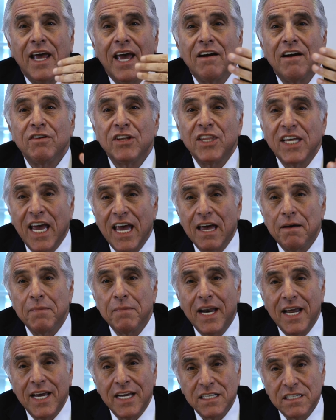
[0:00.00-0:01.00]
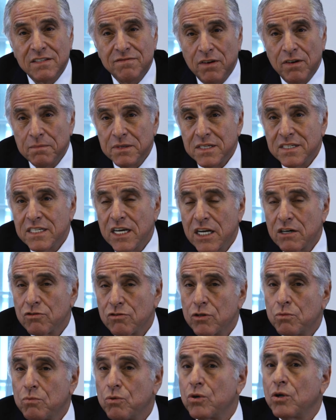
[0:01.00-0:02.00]
everything emanates from the center
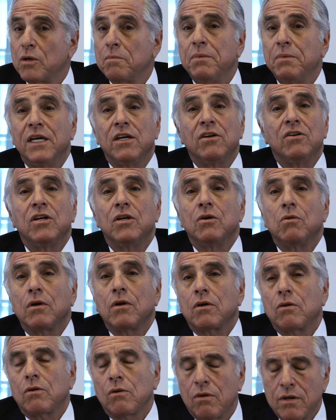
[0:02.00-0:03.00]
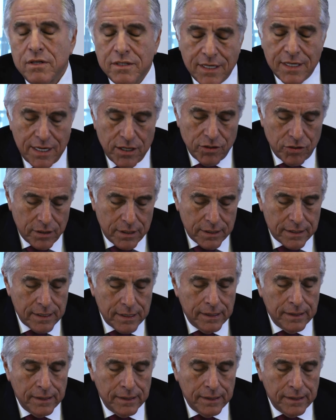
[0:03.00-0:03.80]
of the world, be it New York or Los Angeles.